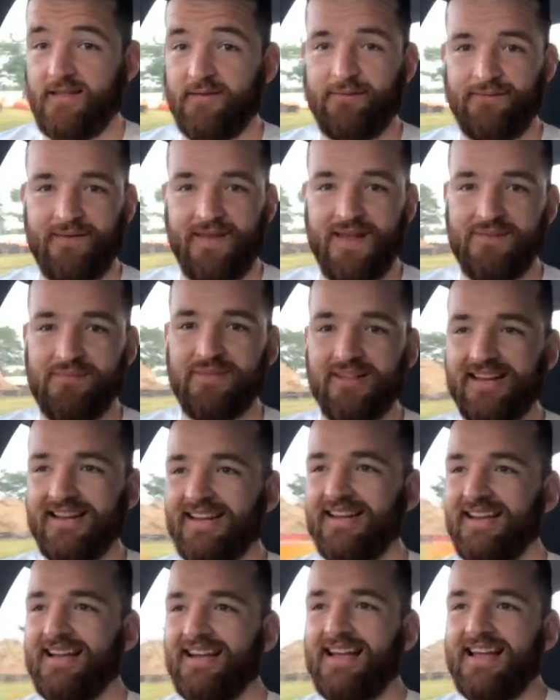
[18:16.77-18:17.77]
the family.
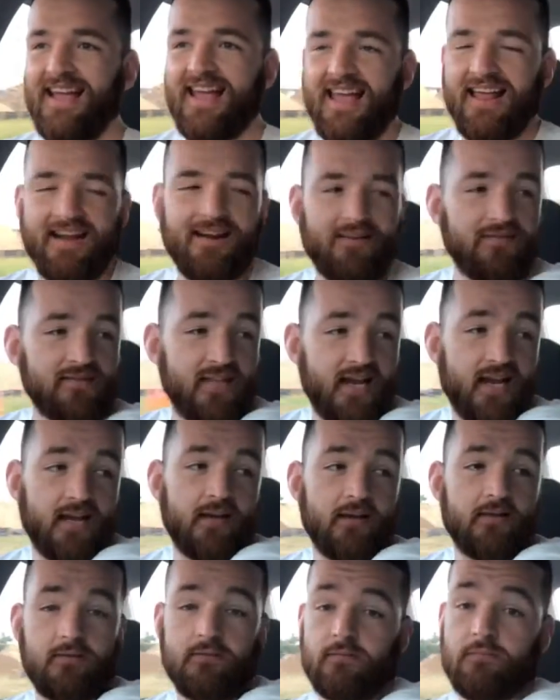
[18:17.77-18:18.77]
And I was like,
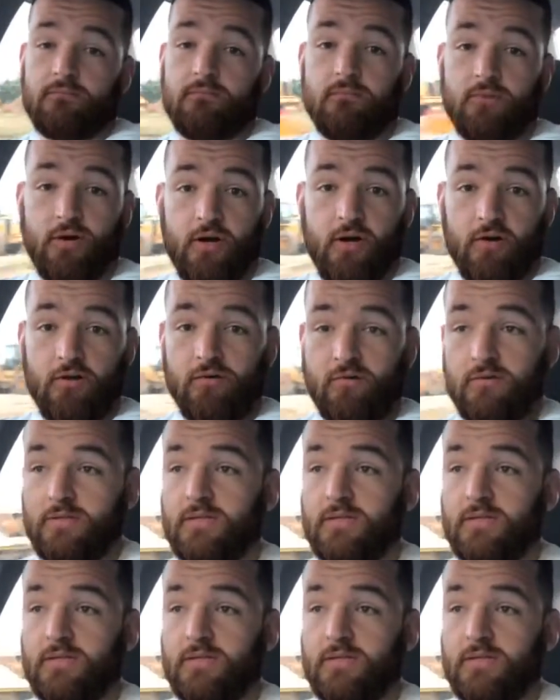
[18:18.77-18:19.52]
bro,